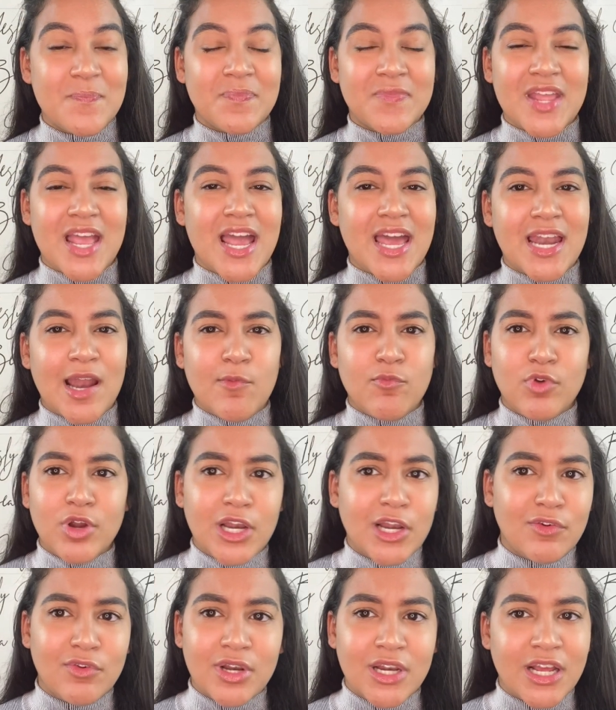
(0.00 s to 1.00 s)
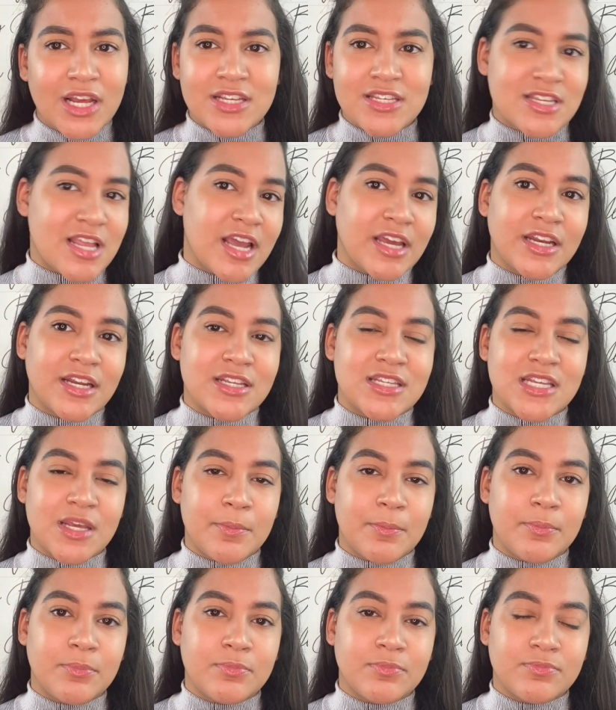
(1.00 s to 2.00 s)
And I'm really, really excited
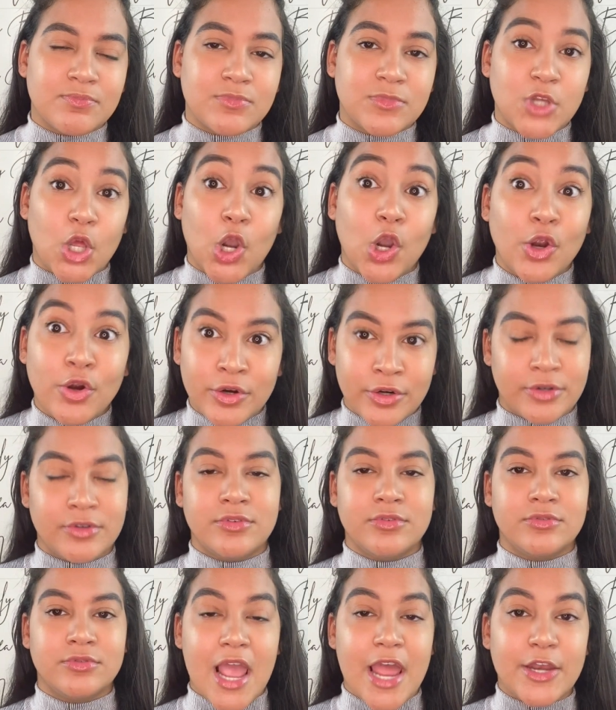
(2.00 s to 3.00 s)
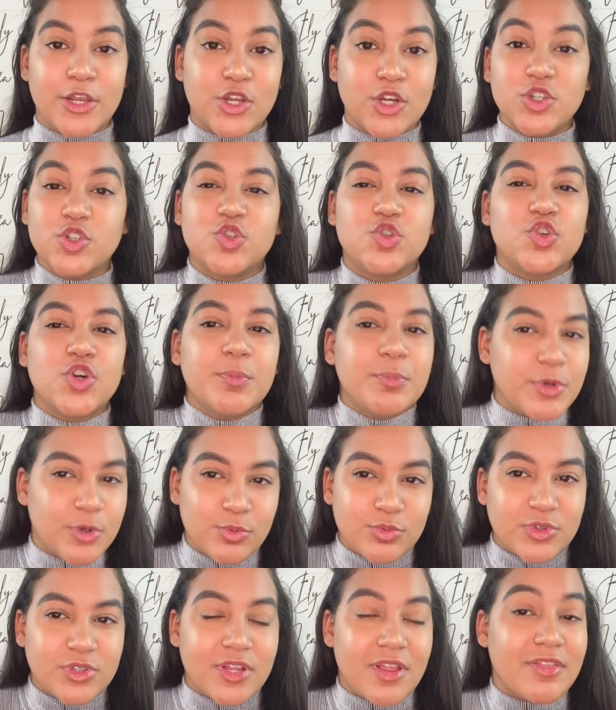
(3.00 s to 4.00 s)
to learn and contribute
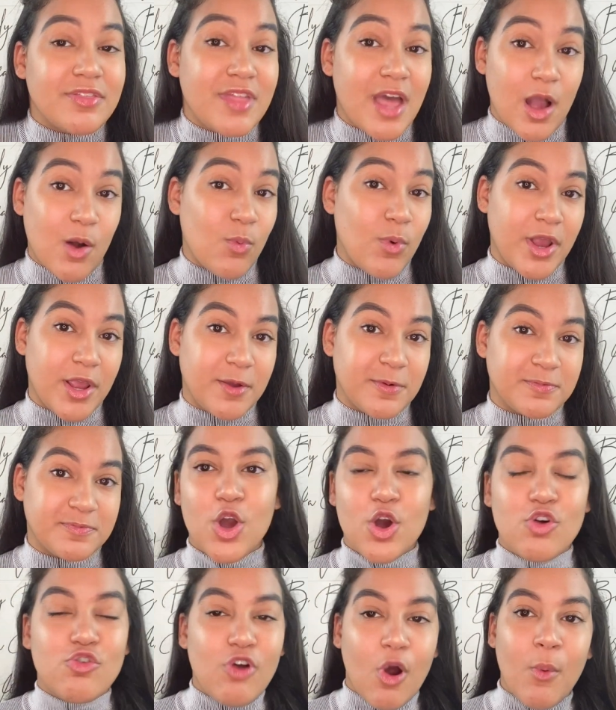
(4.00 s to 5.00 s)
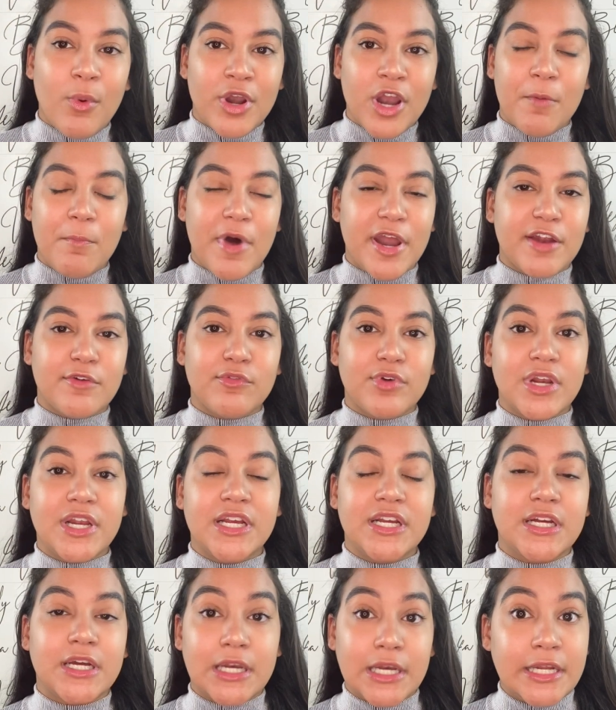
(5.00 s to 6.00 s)
that way. Growing up, I didn't really
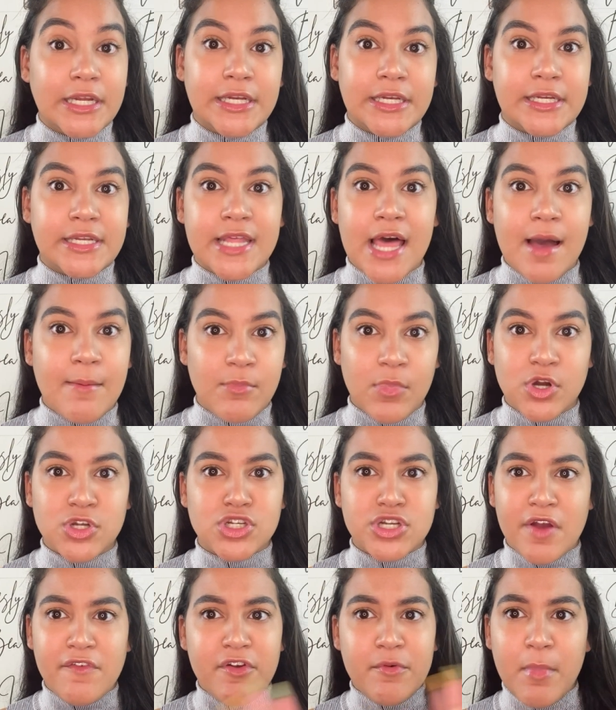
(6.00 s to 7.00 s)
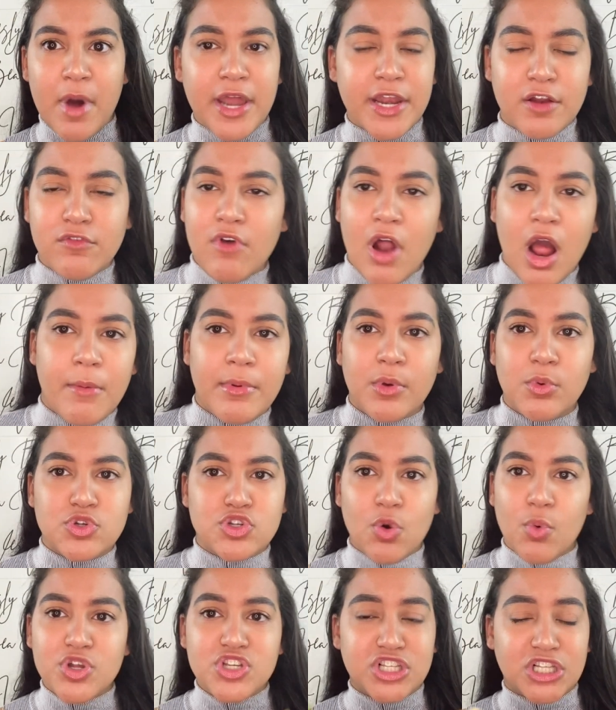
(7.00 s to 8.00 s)
clean that much. Everybody around me was
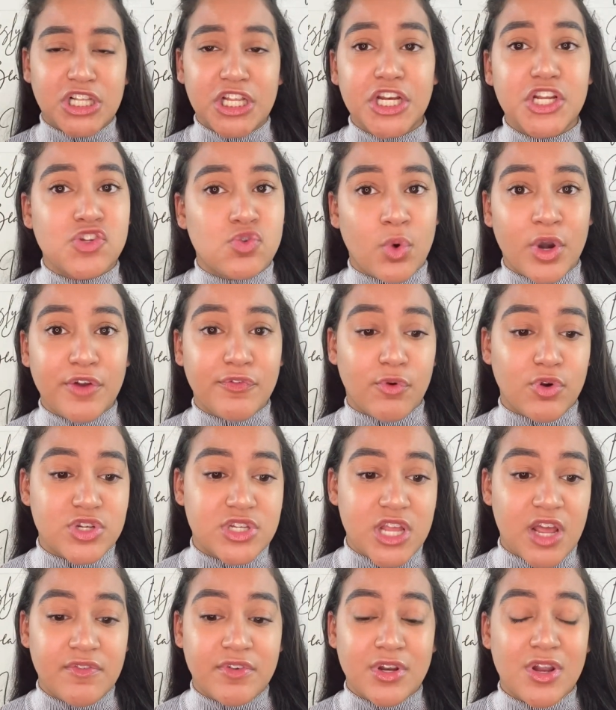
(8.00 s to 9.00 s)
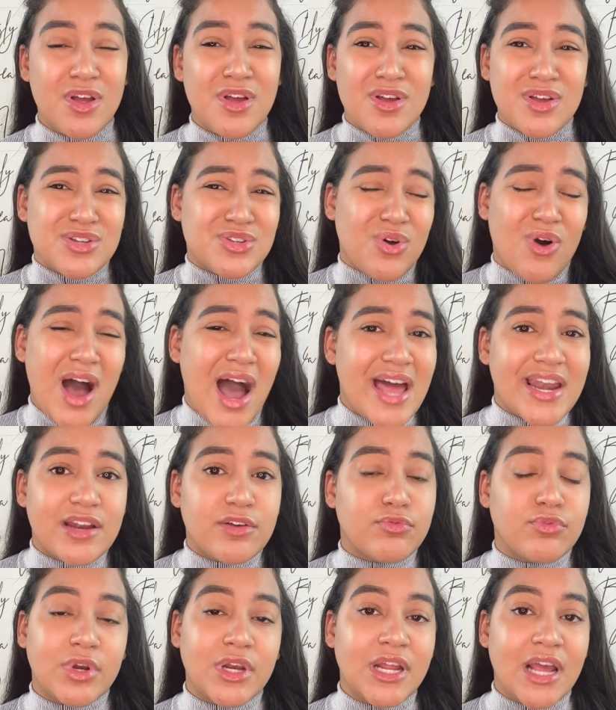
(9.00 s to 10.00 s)
always cleaning 24/7, so I didn't
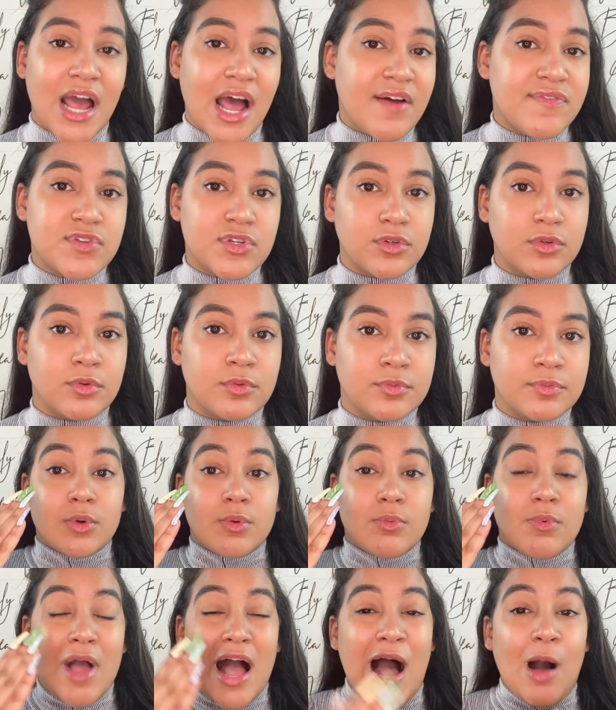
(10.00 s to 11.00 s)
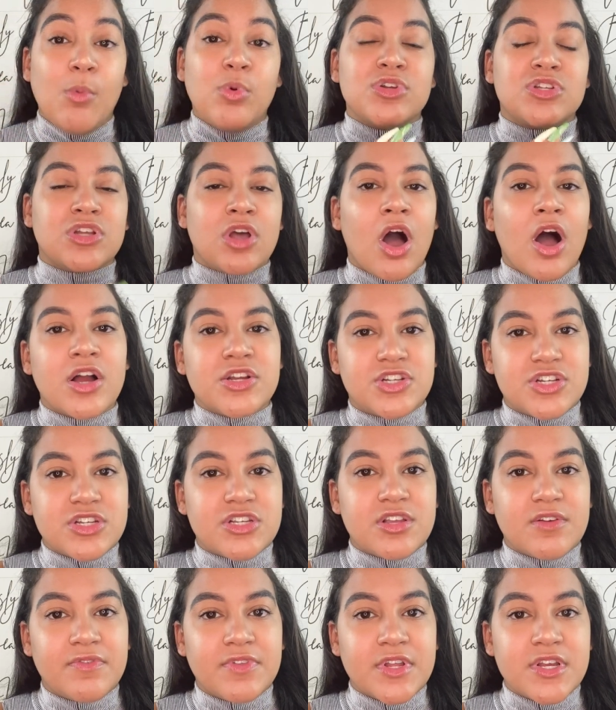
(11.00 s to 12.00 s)
really have to. I was conscious
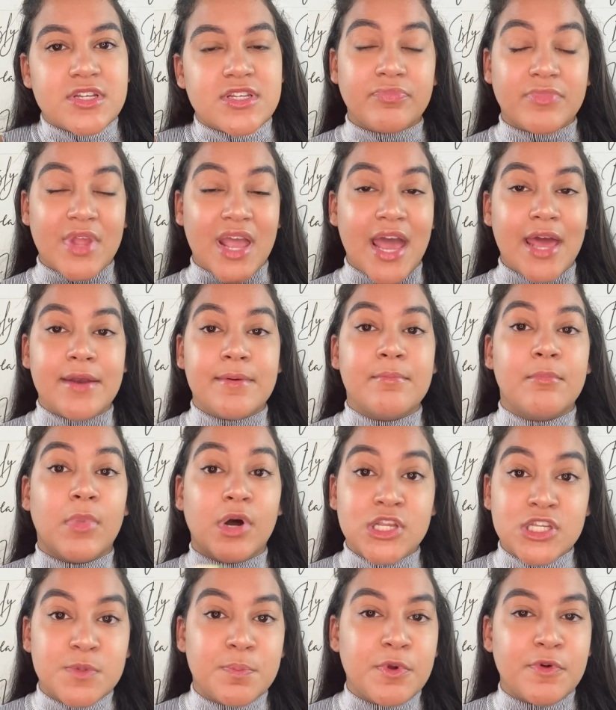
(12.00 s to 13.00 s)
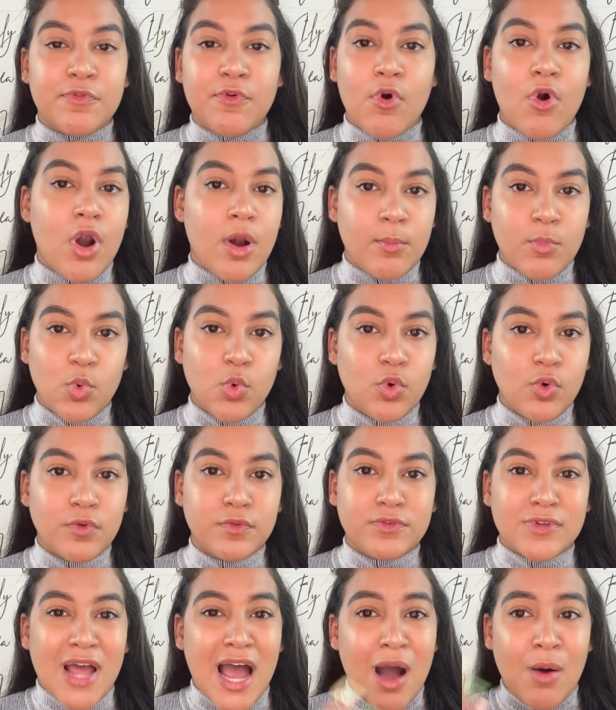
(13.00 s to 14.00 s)
of this, and months before I moved,
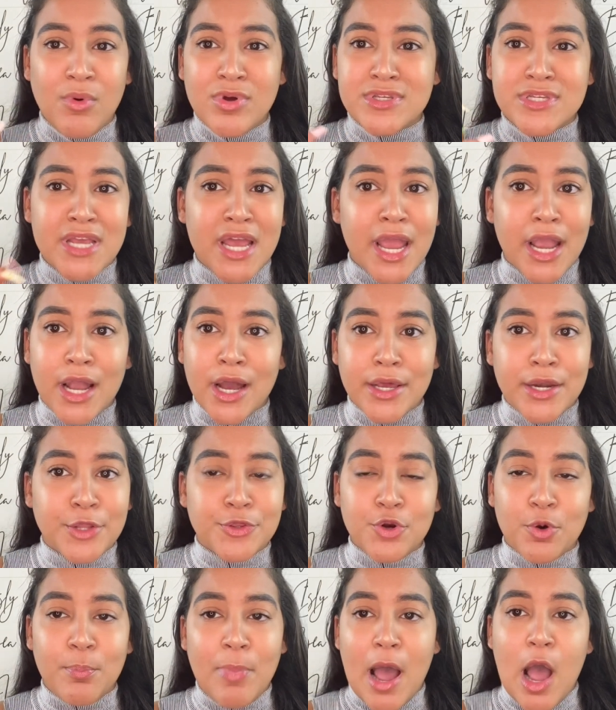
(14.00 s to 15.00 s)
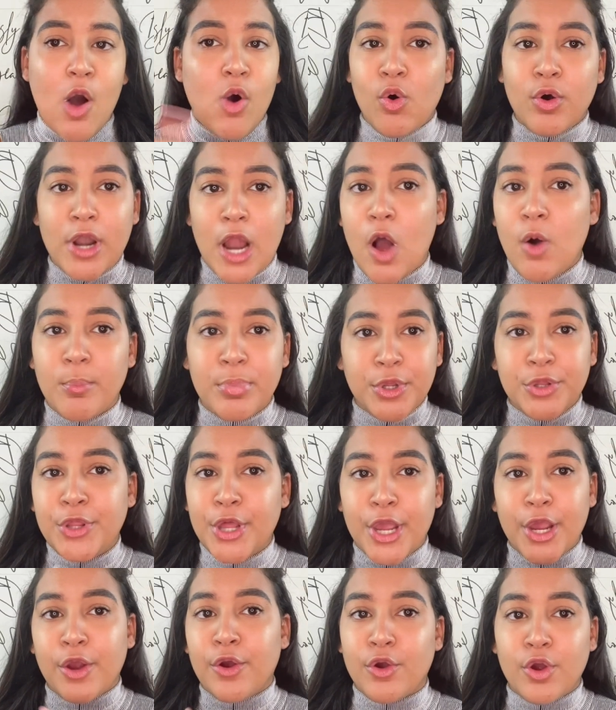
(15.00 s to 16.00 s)
I would take an estropajo and I'll be
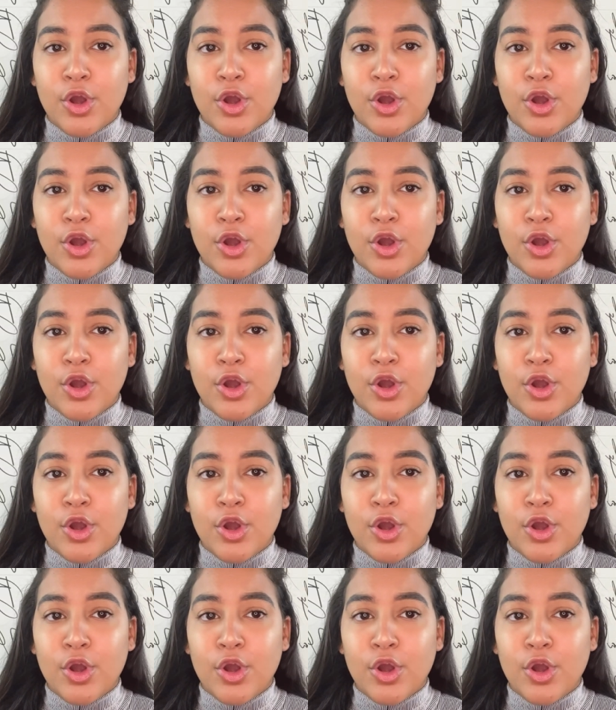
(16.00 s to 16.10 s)
there